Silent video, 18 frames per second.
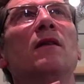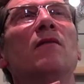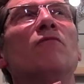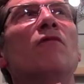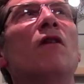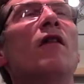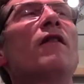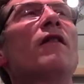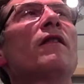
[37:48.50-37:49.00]

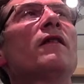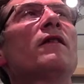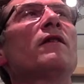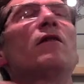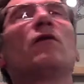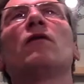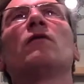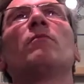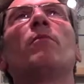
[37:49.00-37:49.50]
Rather than a
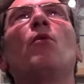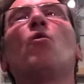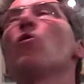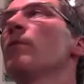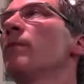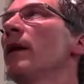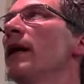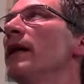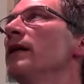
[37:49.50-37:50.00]
lot of
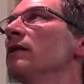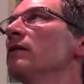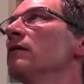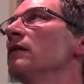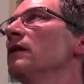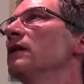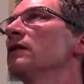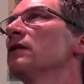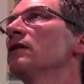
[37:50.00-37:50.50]
bought paint,
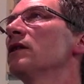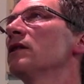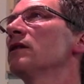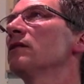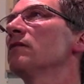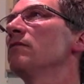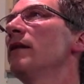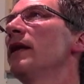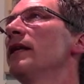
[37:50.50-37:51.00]
it's
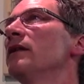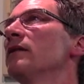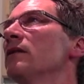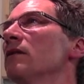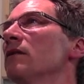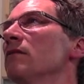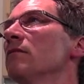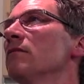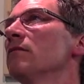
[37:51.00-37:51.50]
just made
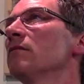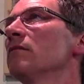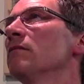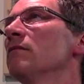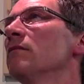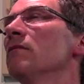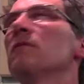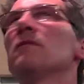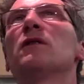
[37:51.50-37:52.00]
to
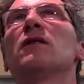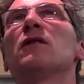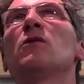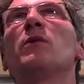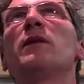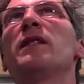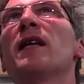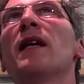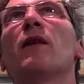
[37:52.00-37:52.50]

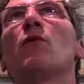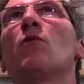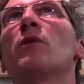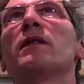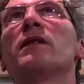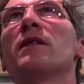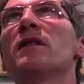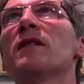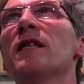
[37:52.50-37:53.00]
squeeze out
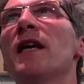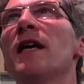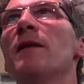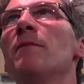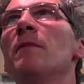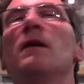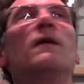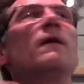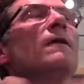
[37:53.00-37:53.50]
always the same.